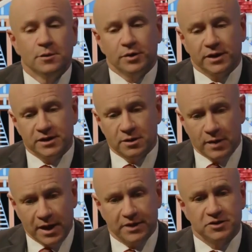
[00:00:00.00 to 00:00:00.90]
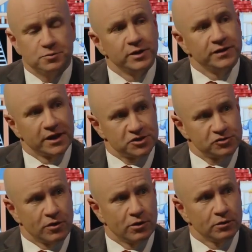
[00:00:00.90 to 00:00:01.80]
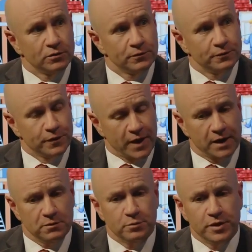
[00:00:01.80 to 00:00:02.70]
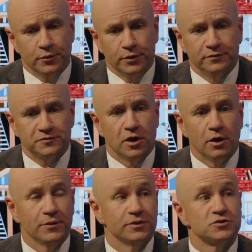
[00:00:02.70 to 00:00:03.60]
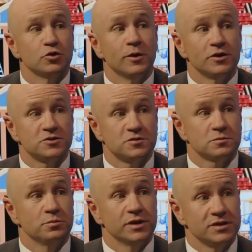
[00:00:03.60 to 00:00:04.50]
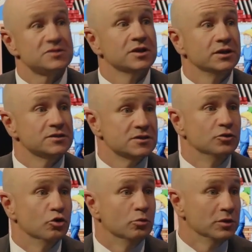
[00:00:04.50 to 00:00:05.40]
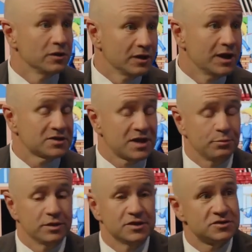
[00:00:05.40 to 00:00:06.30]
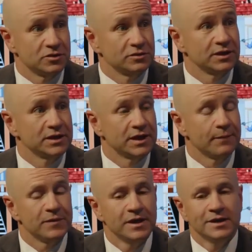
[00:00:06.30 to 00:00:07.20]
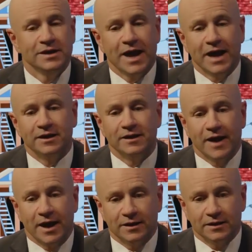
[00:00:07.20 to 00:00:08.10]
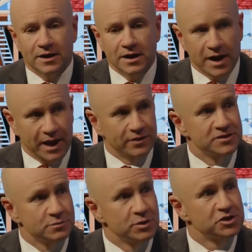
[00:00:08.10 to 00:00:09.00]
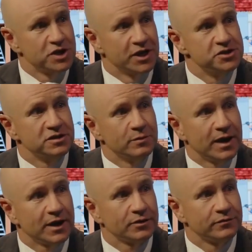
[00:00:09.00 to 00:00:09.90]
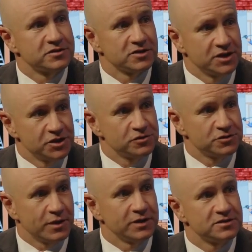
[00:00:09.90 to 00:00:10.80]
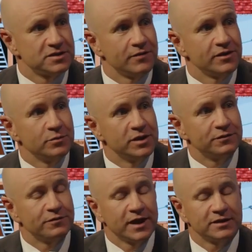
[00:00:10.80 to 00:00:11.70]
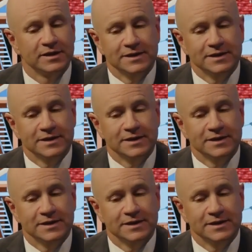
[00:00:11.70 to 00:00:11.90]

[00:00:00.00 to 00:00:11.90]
but I think the market has been that strong for that period of time that it's almost been seen as the normal, and the last couple of years certainly added to that. Now there's a big change in the market. Obviously interest rates is having a big effect.